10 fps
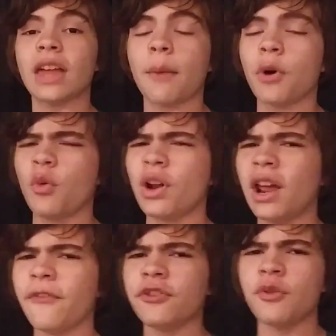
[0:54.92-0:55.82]
that, but
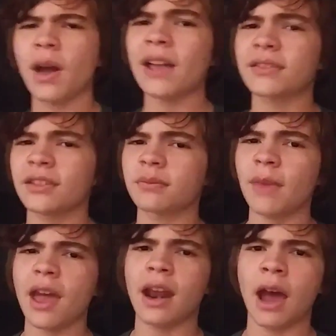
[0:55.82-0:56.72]
whenever you ask this
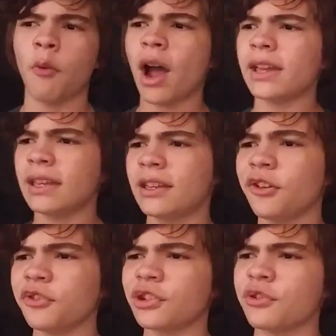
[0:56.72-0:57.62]
man why he
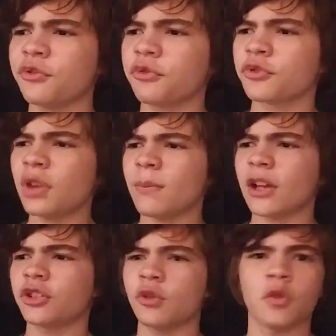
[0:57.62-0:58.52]
killed you, he'll scream
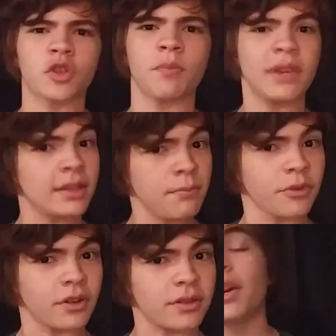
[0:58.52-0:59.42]
at you, it was a
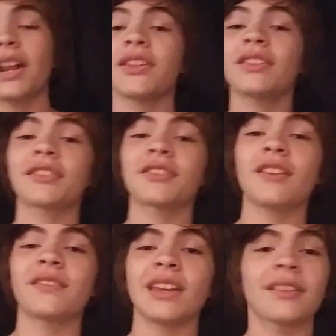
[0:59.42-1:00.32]
misinput. But I think that's
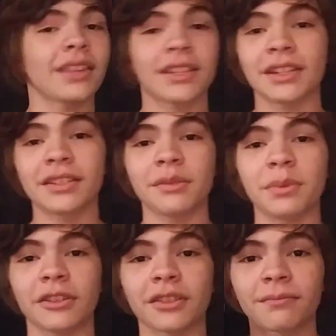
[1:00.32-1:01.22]
enough said, let's get into the
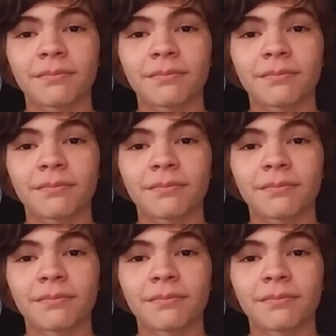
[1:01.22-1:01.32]
build.